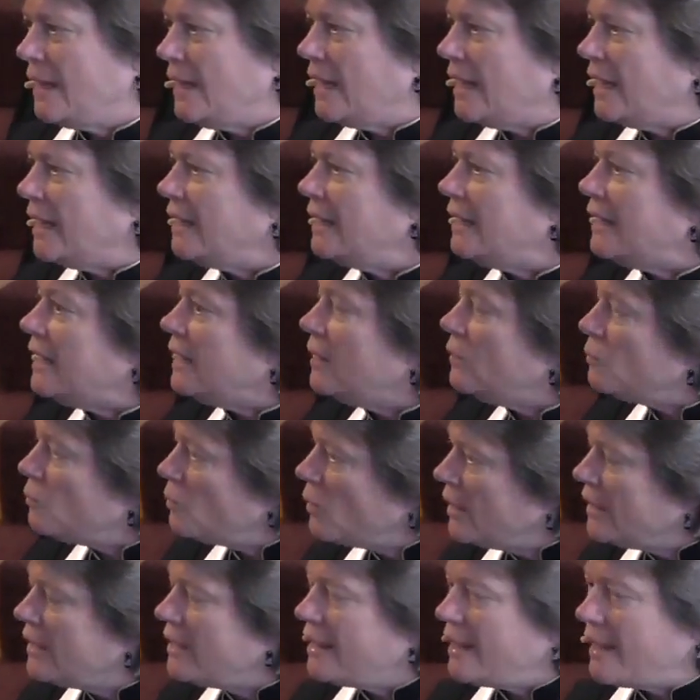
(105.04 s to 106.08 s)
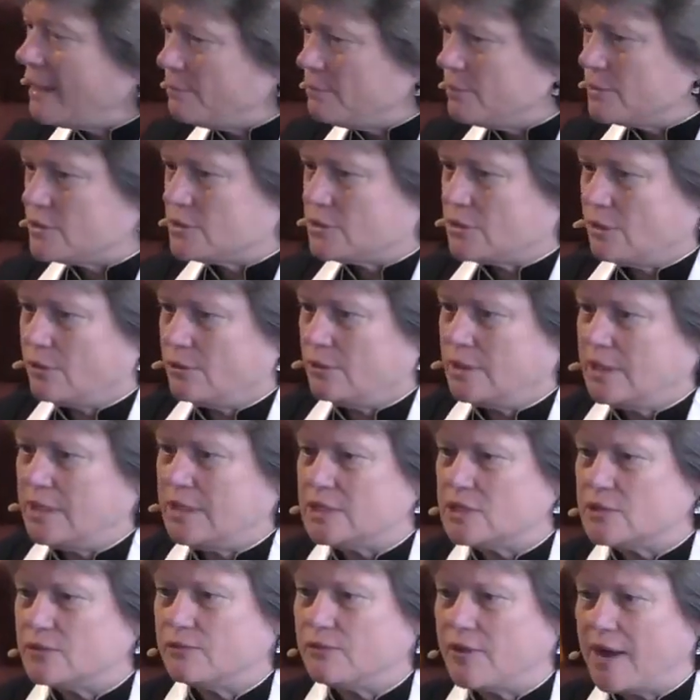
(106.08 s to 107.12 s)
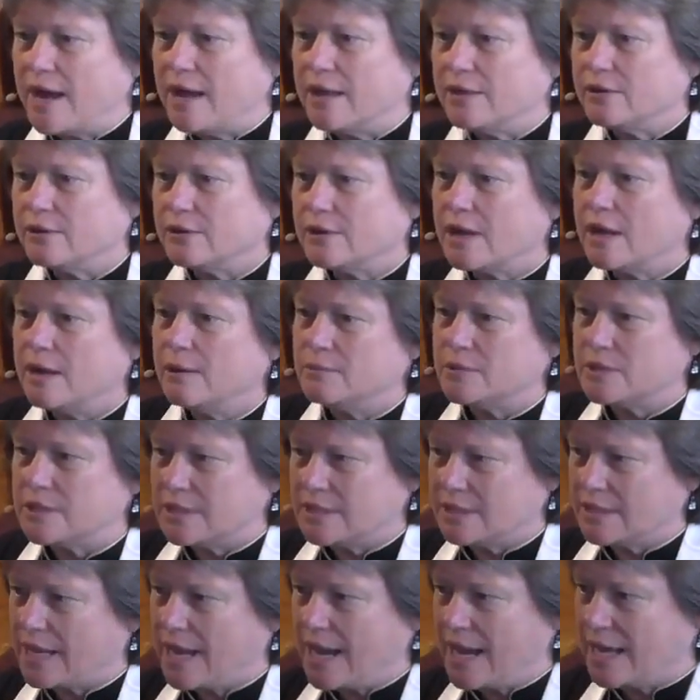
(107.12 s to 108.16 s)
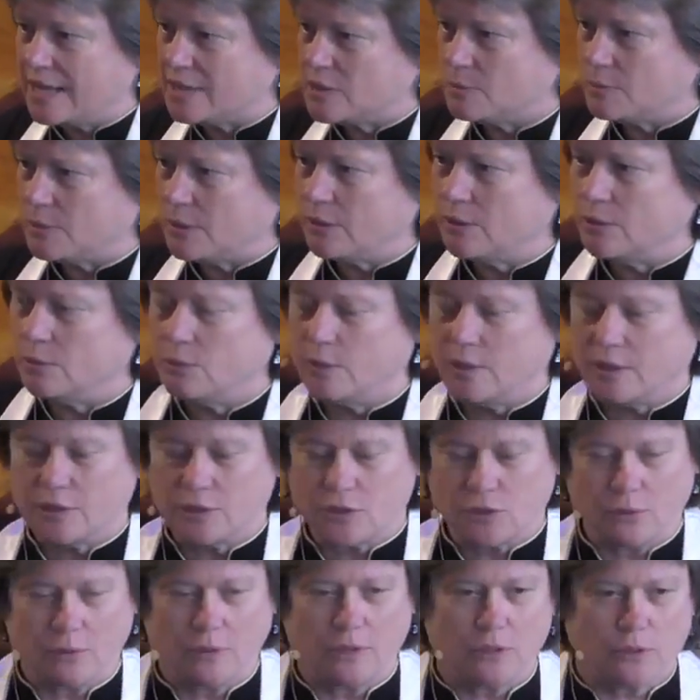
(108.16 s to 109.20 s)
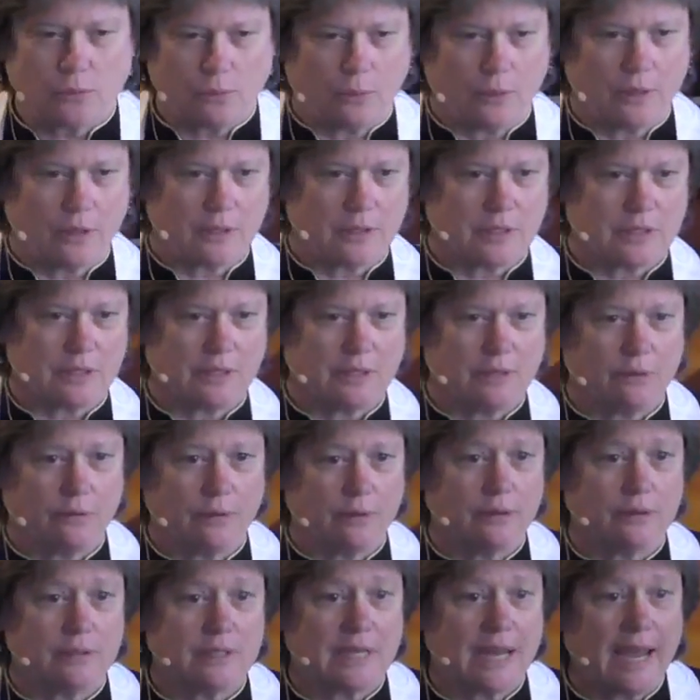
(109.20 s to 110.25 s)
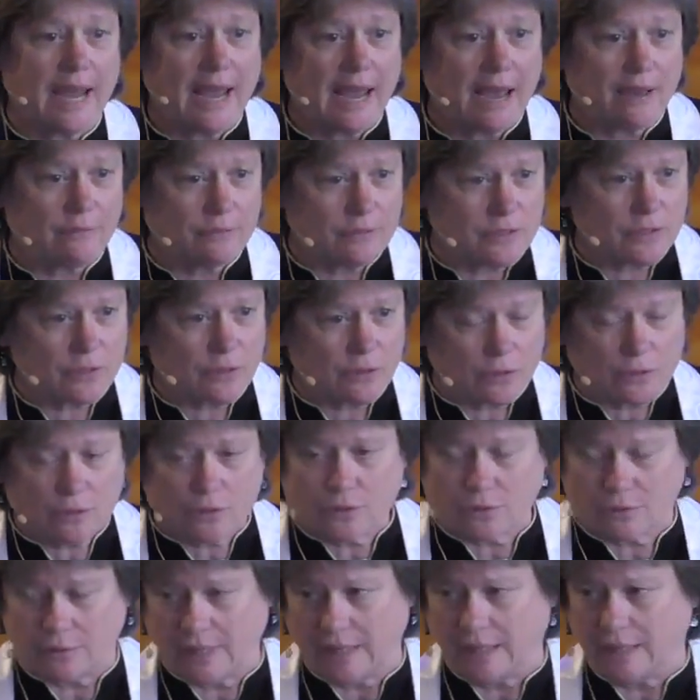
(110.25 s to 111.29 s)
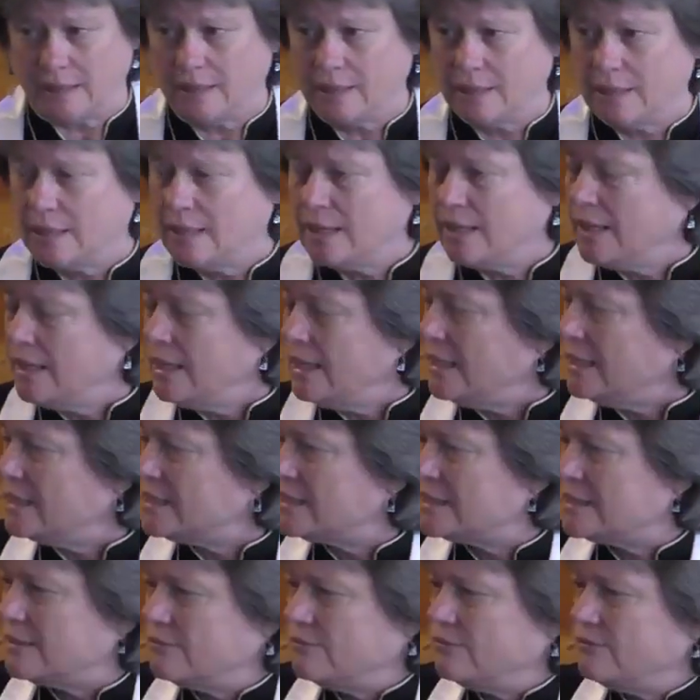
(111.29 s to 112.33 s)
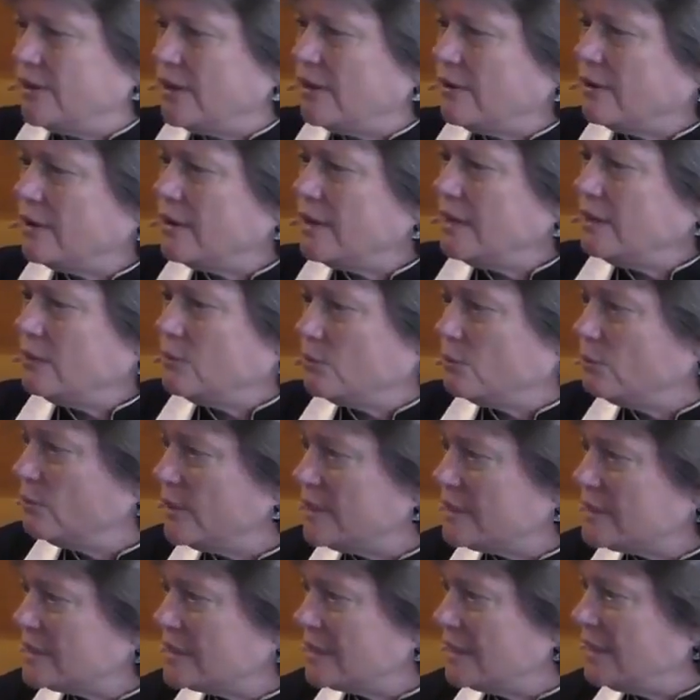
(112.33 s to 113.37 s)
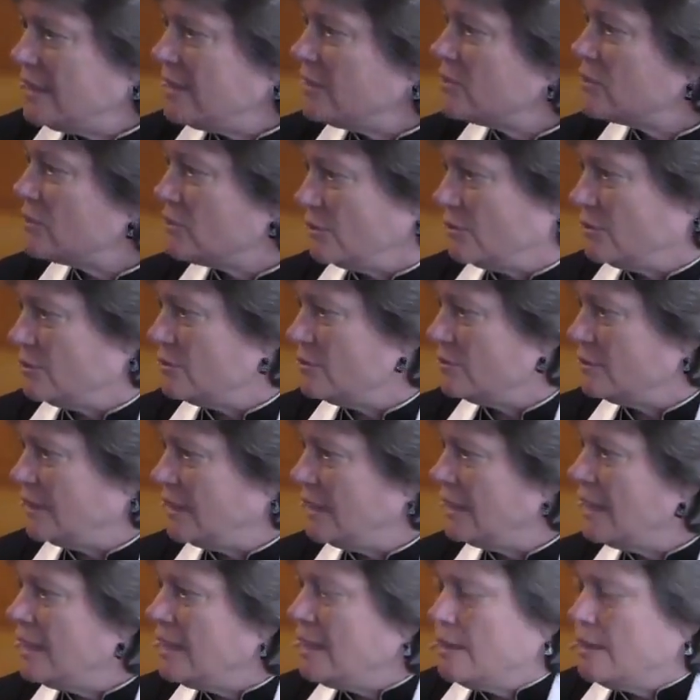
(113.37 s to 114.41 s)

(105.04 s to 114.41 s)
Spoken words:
And in one episode, his father comes to the hospital where George works in order to have surgery. It's a very risky surgery,